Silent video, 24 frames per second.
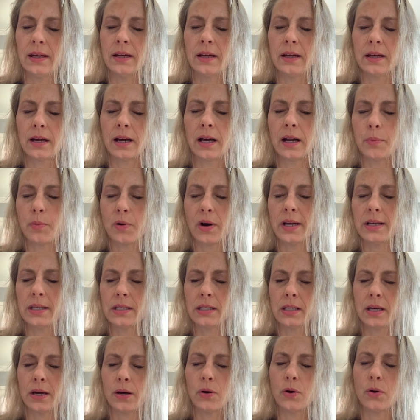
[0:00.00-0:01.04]
God, I pray
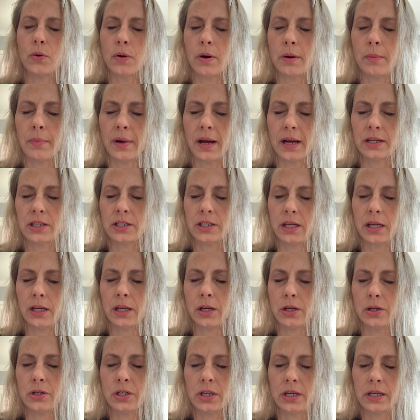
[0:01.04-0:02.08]
so much that
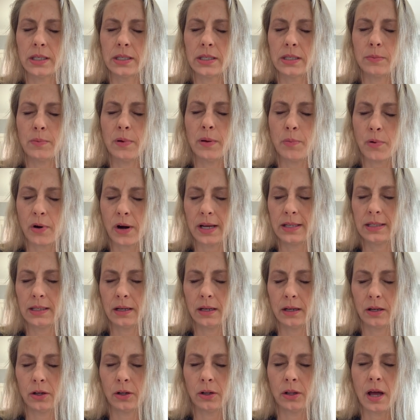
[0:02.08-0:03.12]
you just be present
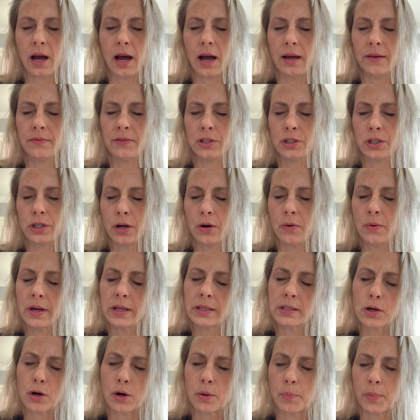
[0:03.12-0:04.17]
in our lives. Show
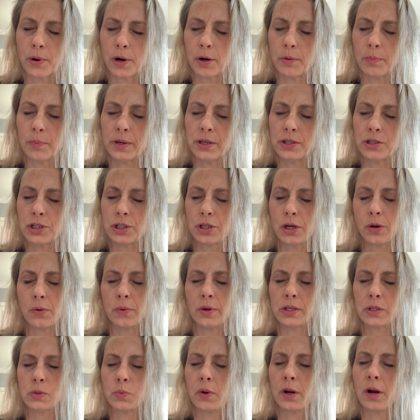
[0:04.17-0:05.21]
us our purpose. Show
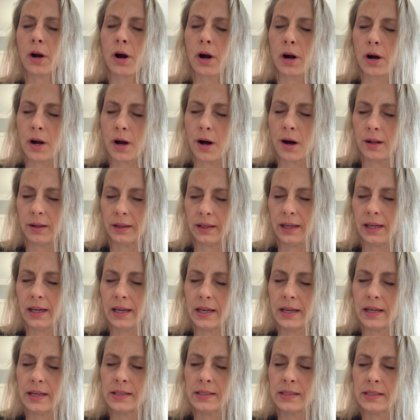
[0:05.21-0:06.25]
us what our calling
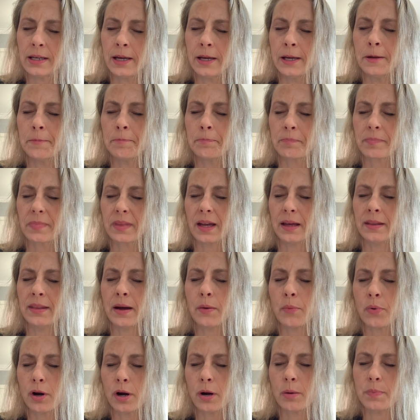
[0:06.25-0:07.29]
is, and
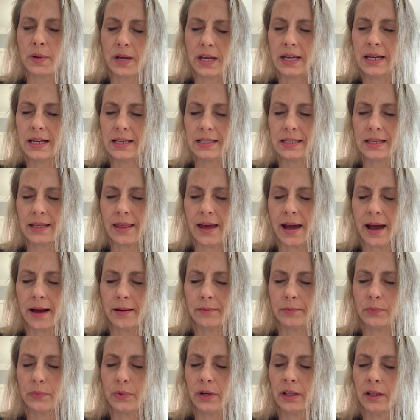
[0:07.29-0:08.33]
that we're obedient to
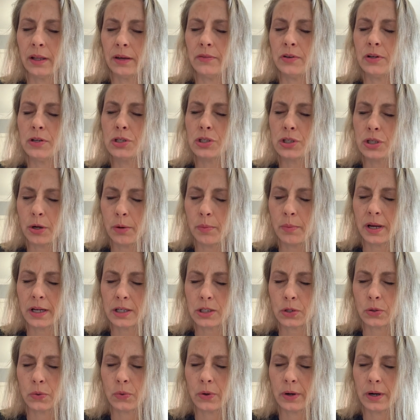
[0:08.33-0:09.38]
that. We love you so
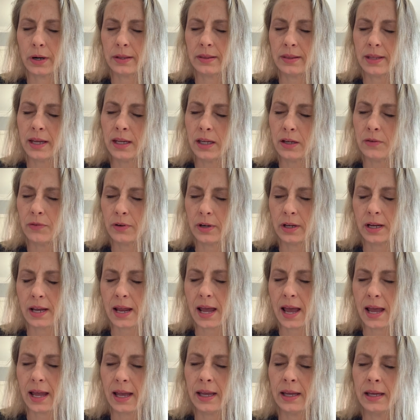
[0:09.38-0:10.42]
much, Lord. Thank you for
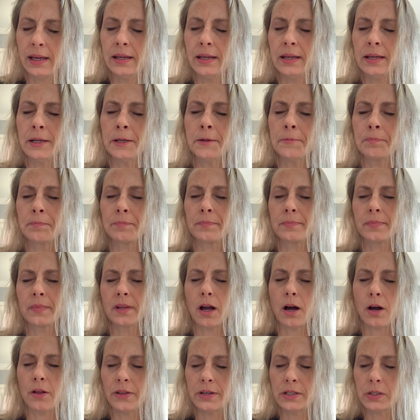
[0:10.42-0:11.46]
today.
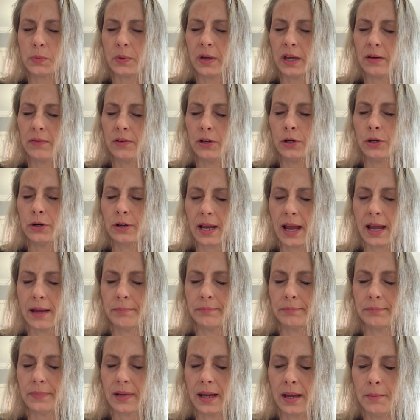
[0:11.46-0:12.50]
All this we give in your name.
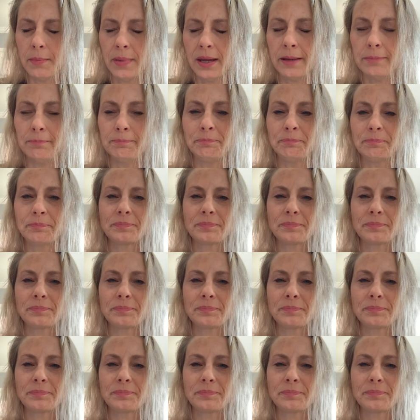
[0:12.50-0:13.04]
Amen.